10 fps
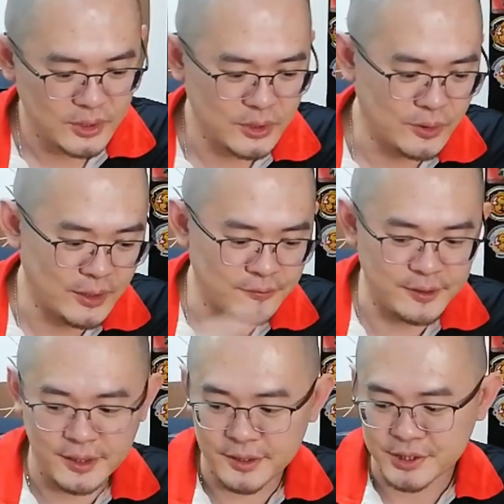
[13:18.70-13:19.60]
You'll have
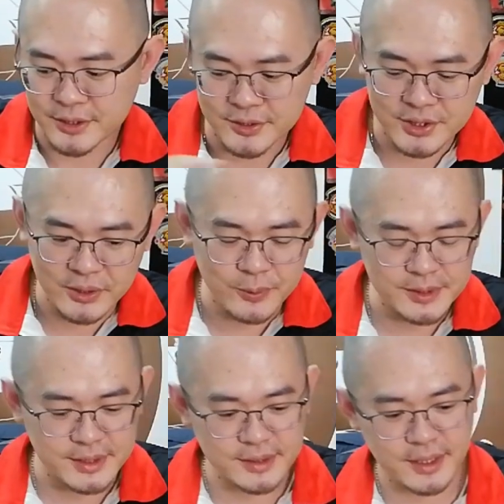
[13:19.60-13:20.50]
the shutdown
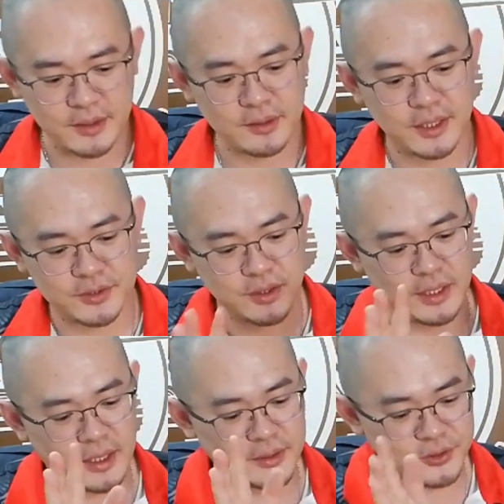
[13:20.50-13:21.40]
sequence, and then
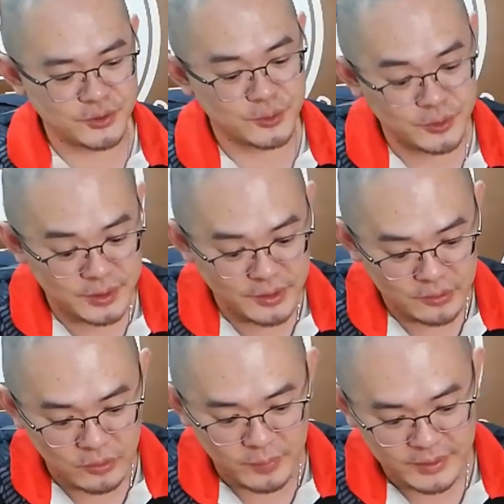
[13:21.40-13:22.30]
as usual,
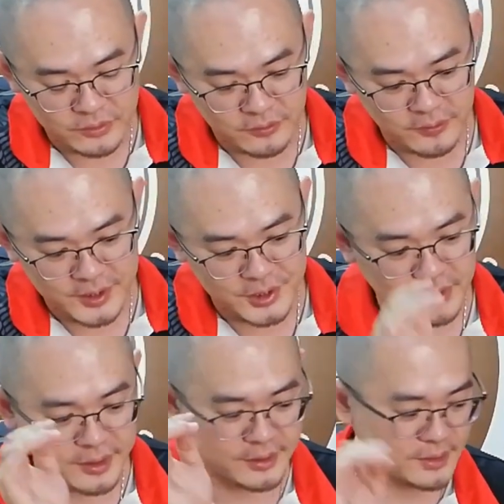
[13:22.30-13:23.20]
you'll go back to flashing
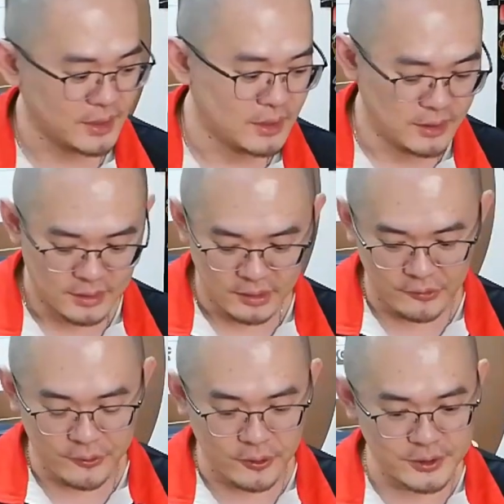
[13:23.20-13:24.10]
lights. And
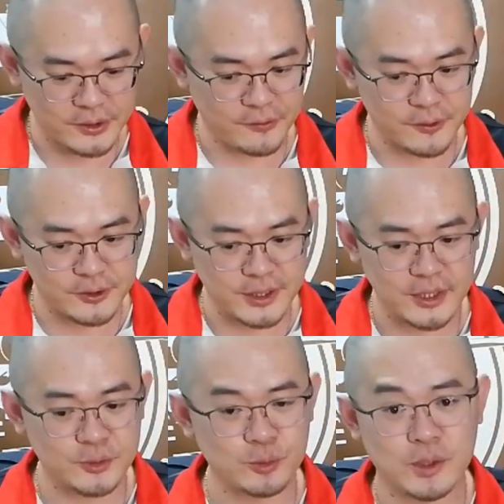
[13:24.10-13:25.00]
of course, for those
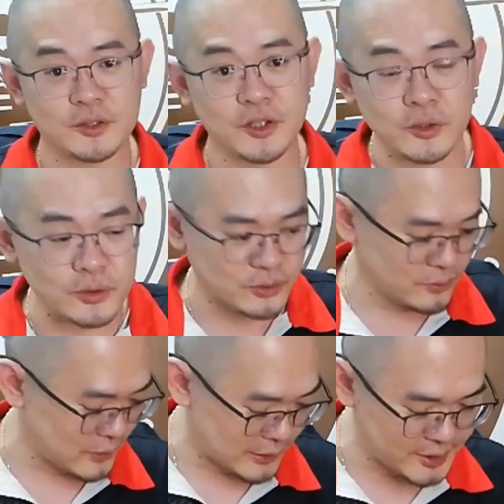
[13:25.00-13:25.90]
guys who are new
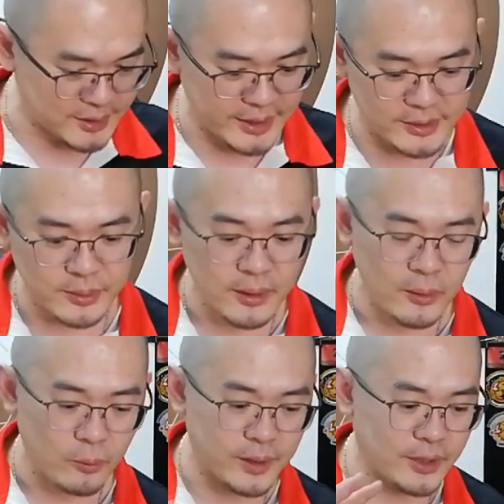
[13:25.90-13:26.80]
to RC tanks,
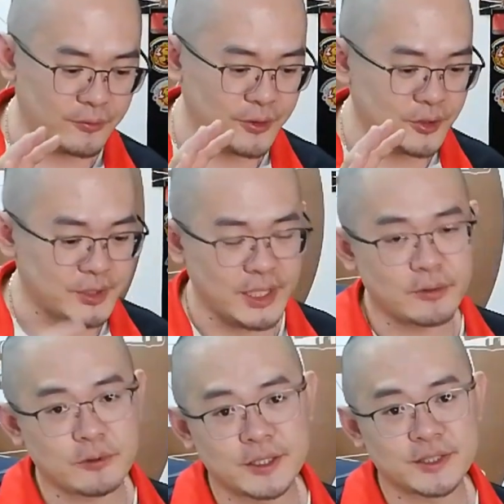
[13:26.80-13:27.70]
whenever your
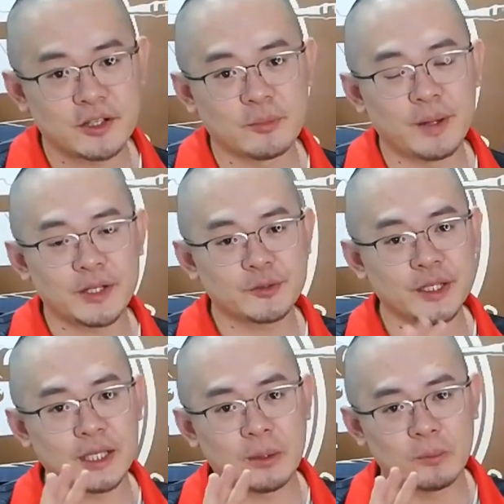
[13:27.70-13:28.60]
tank runs out of battery,
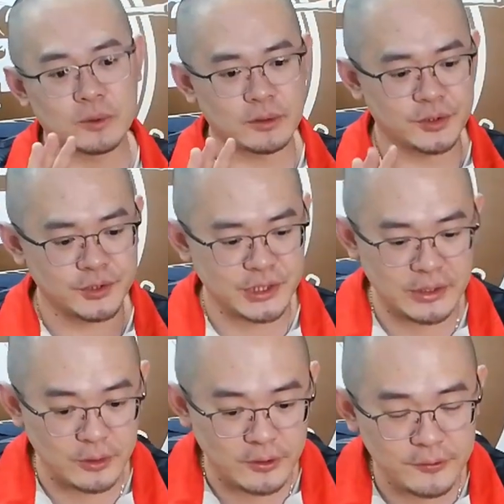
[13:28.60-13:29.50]
it will
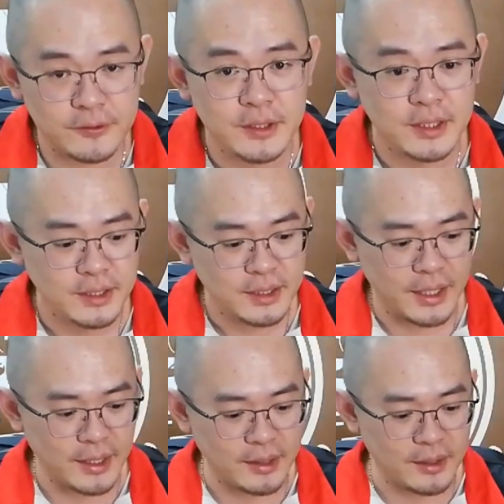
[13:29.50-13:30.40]
shut off.
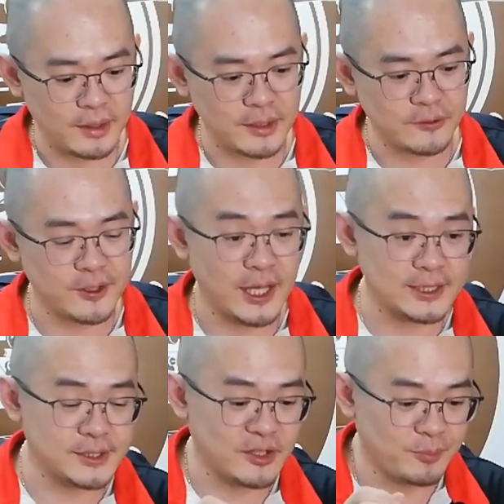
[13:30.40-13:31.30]
And if it
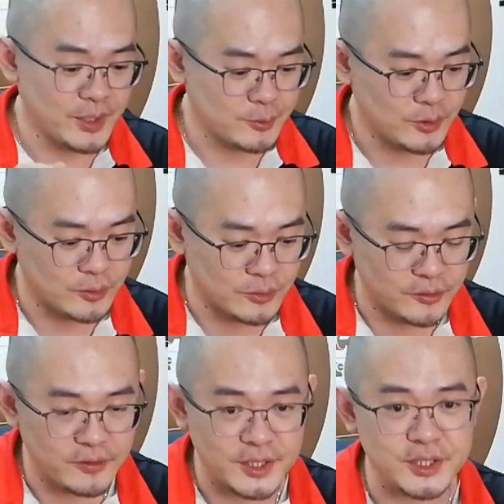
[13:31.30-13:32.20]
has enough battery, it'll go to
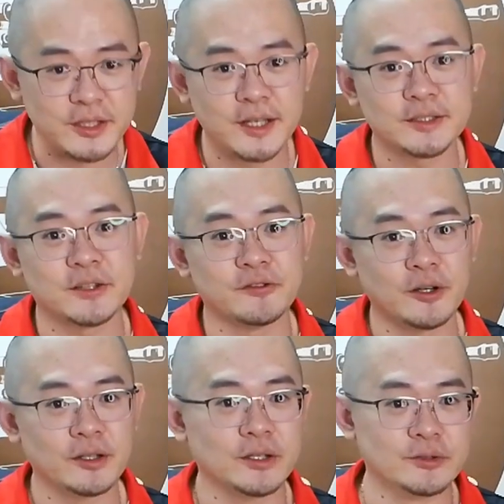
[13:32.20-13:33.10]
flashing lights. If
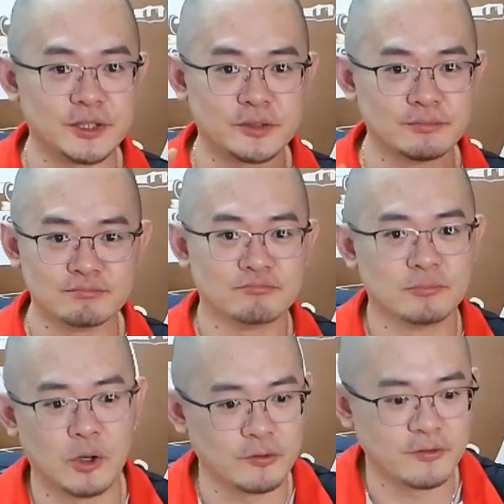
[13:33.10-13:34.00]
not, it'll just
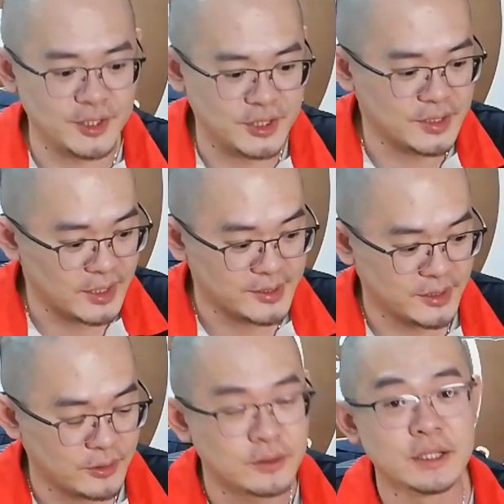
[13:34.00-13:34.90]
not flash any lights
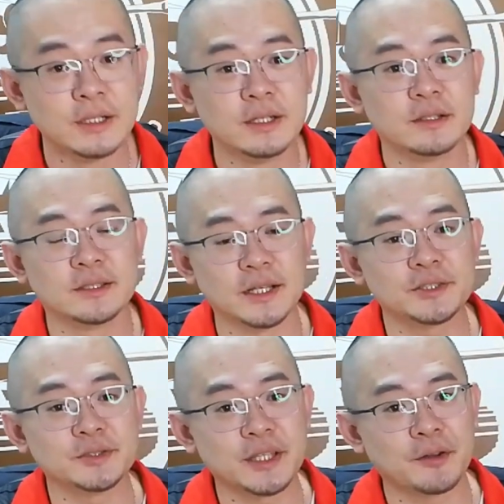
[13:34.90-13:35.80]
at all. That's
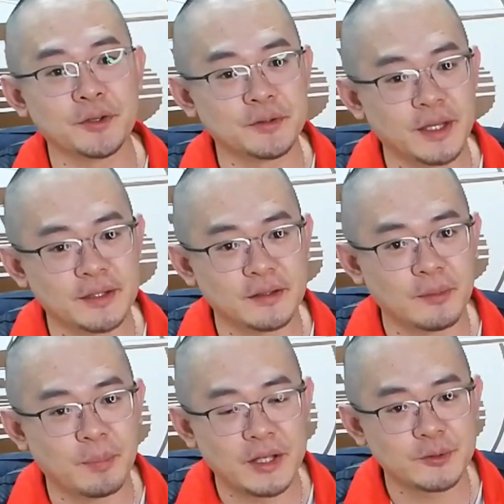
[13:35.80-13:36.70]
to tell you that the
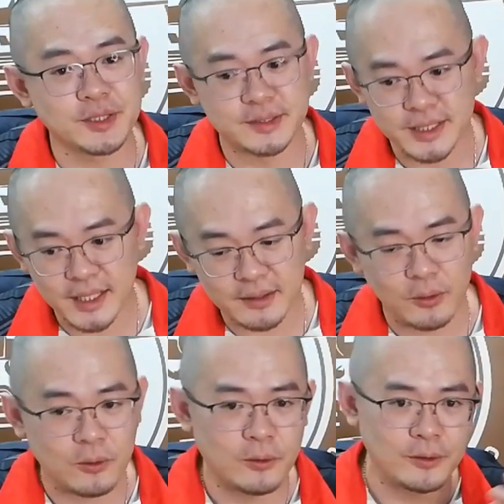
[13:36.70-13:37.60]
battery is dead
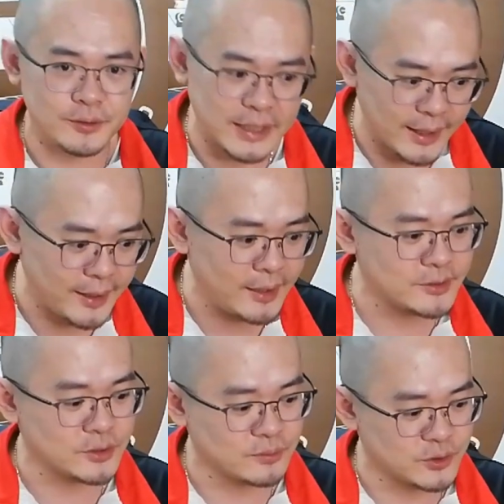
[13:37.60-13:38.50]
or dying,
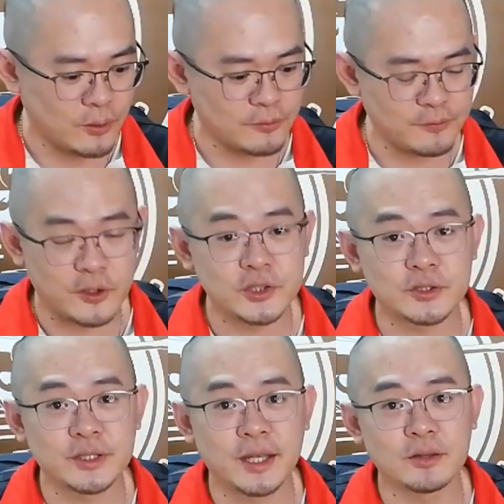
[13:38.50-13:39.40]
so don't force
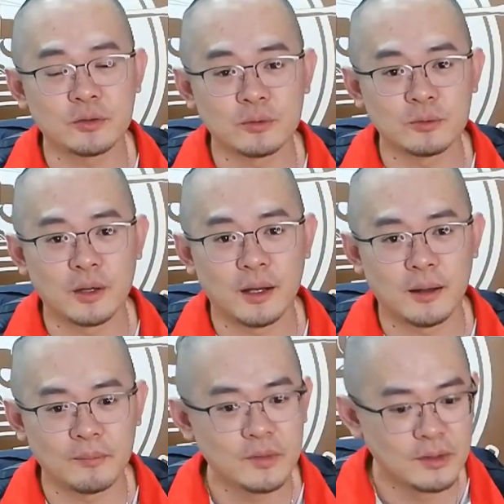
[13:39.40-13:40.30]
your tank
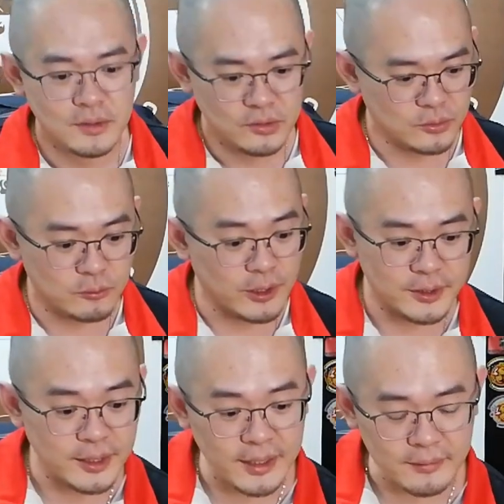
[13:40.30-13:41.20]
to run
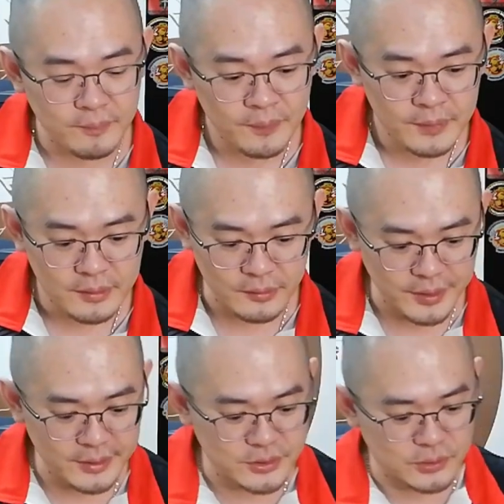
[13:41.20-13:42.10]
again.
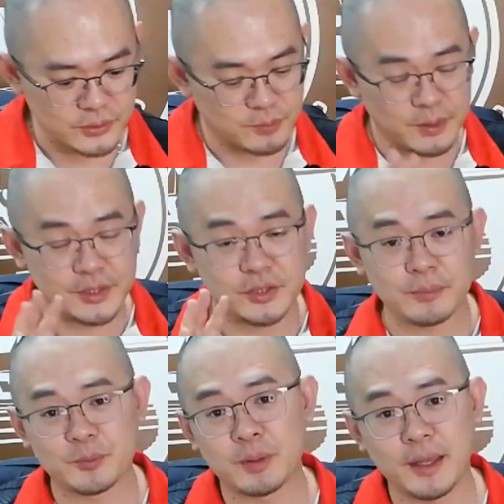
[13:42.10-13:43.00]
Okay, so please
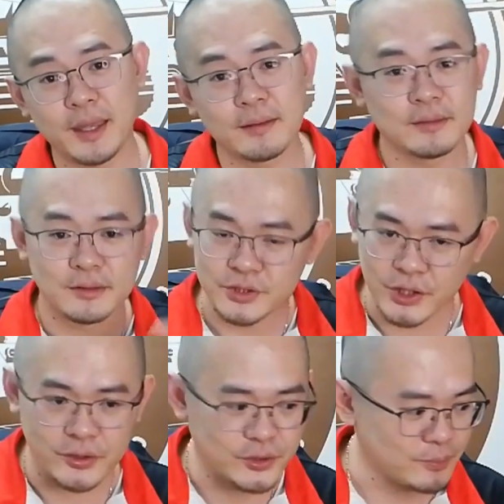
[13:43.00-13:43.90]
stop playing,
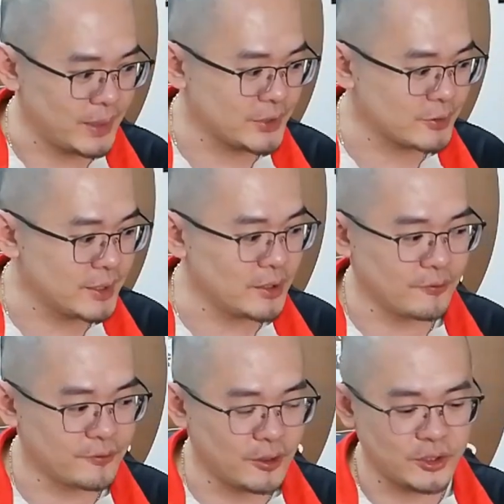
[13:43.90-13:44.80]
charge your battery.
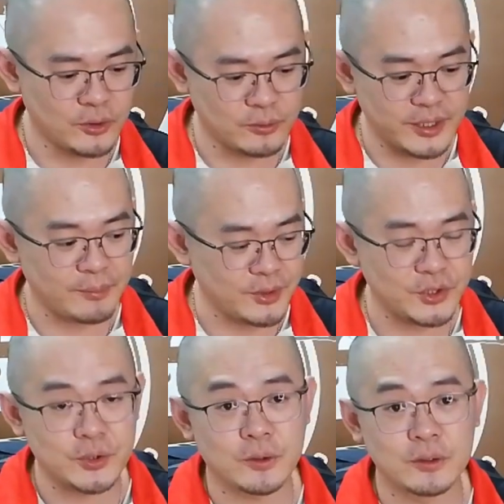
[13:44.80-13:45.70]
If not, you'll
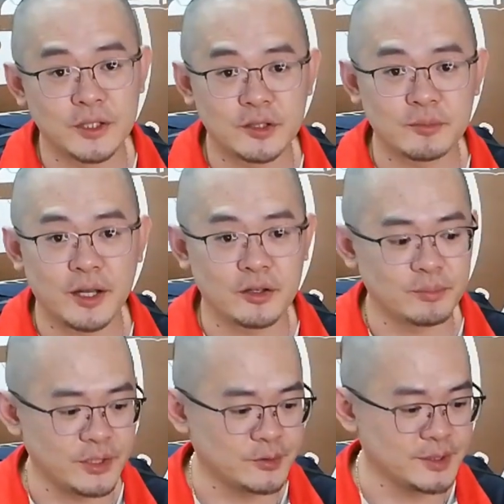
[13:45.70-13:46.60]
damage your lithium-ion
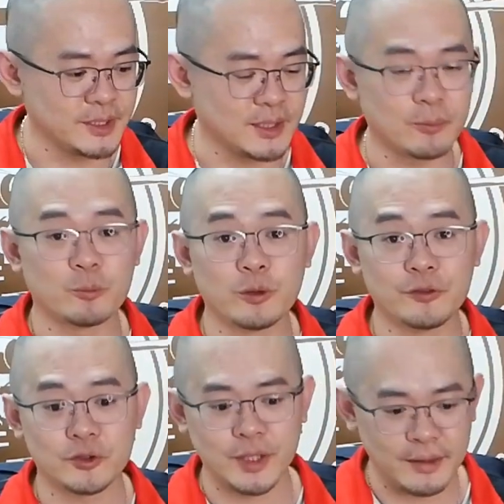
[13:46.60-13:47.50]
batteries that come with
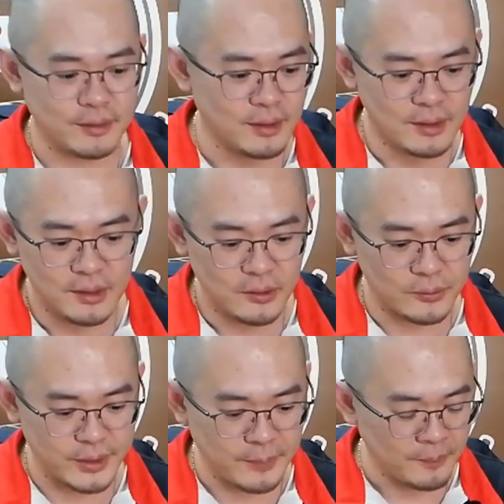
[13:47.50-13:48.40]
your tank.
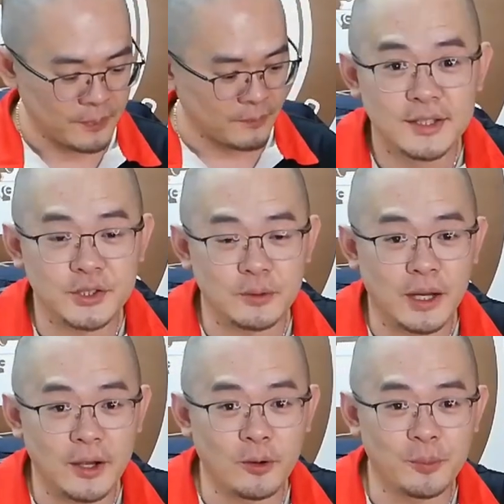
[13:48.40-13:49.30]
Okay, so
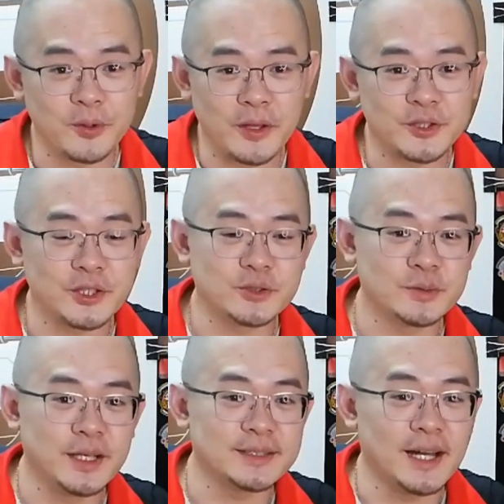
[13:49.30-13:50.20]
I hope you enjoyed
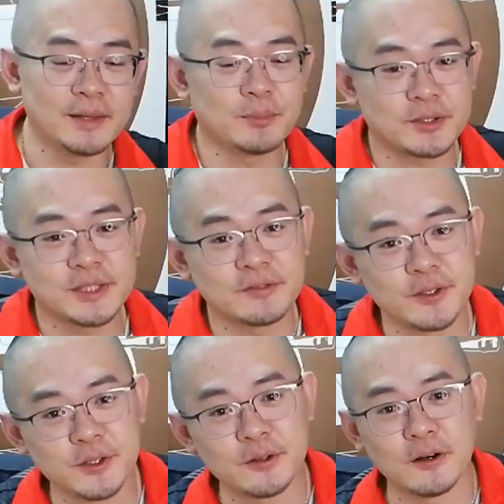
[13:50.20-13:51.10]
today's unboxing
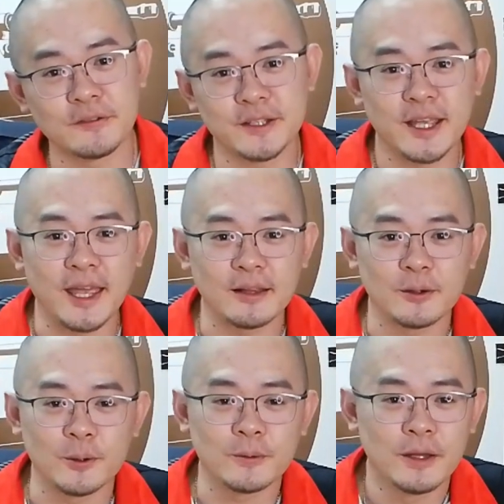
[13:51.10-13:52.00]
video of the Heng
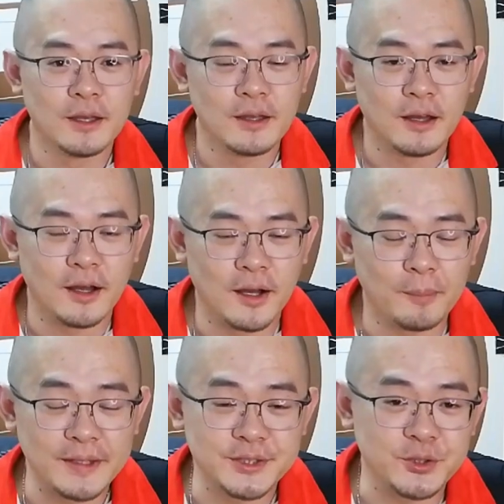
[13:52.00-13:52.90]

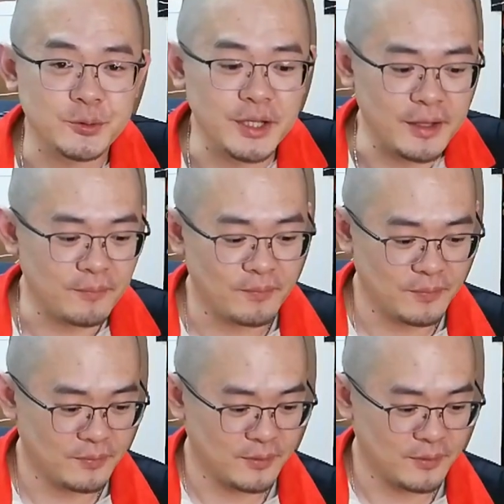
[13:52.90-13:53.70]
Panzer III